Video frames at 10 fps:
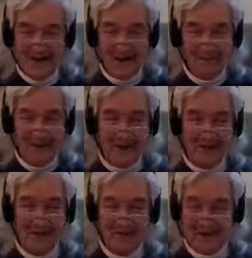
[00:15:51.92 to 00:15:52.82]
I'll be
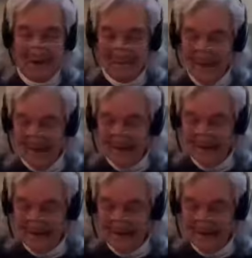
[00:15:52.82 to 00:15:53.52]
here when you come back.